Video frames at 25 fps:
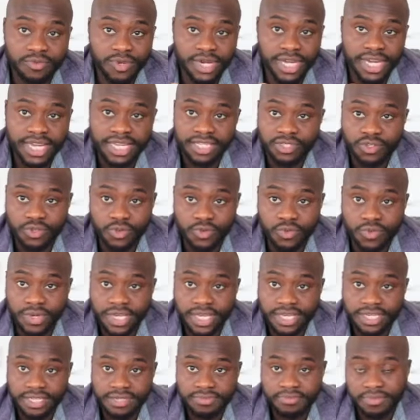work in 2
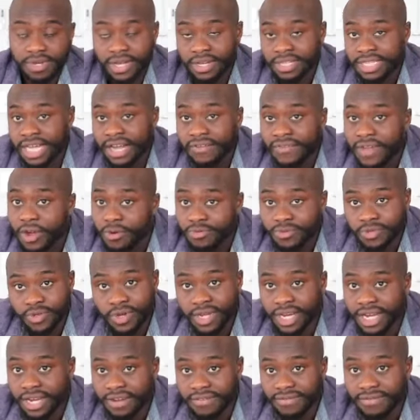weeks, because I've helped you
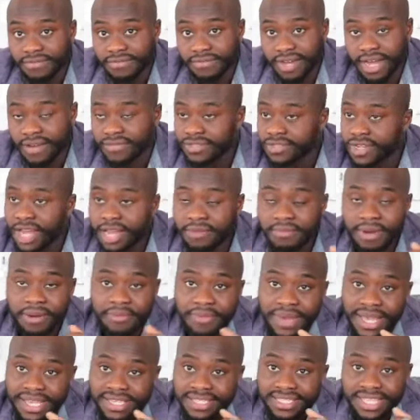enough, I've tried my
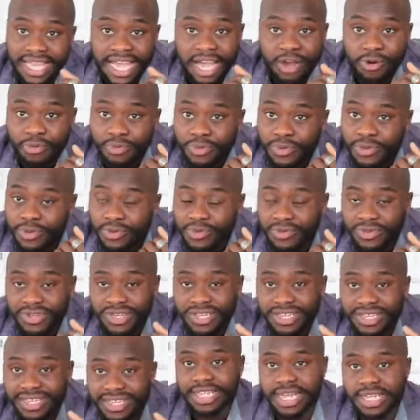best to help you,
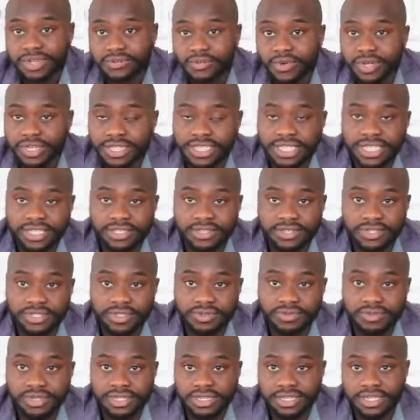then what you need to
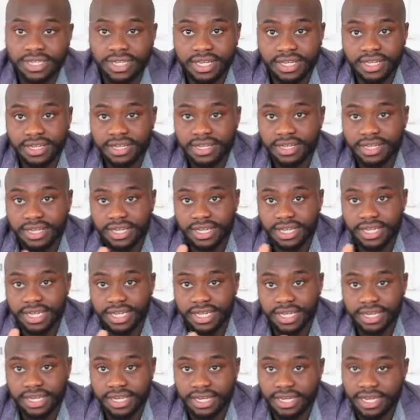do is
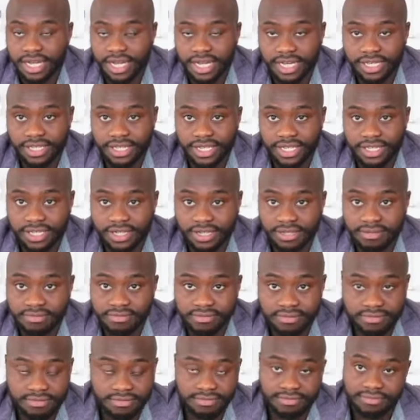you need to
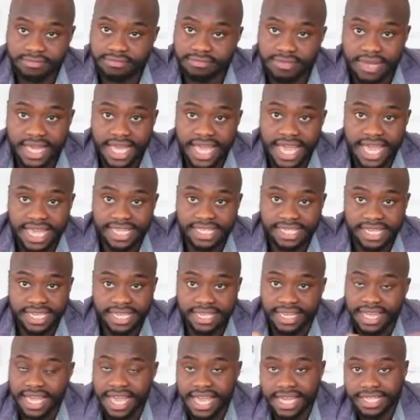
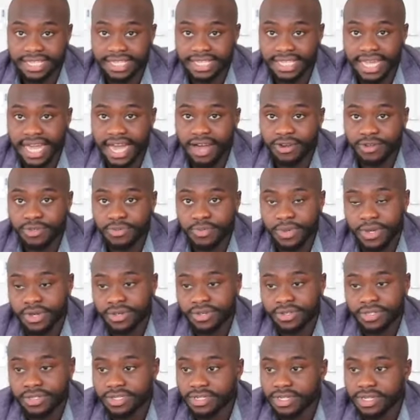exit the house,
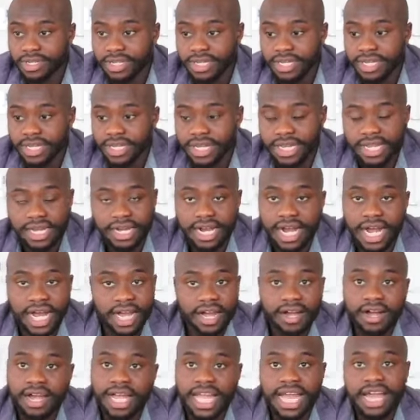because I
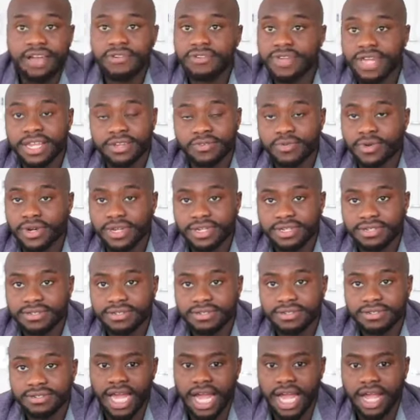can't carry anyone.
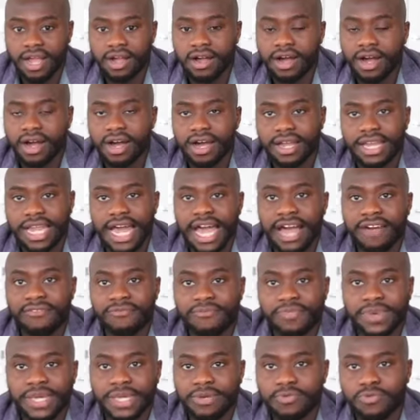I can't
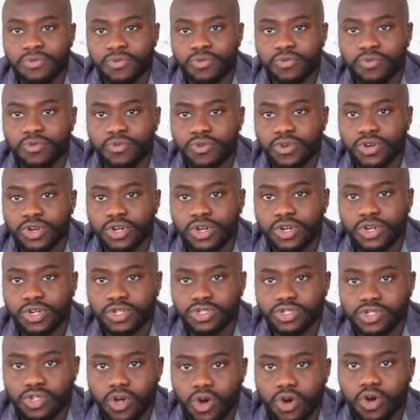have people
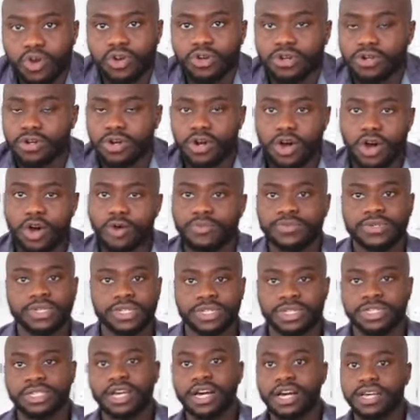not up to
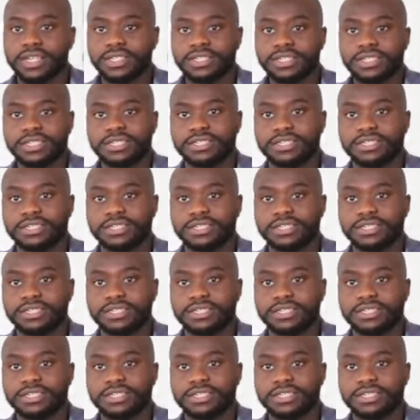the task.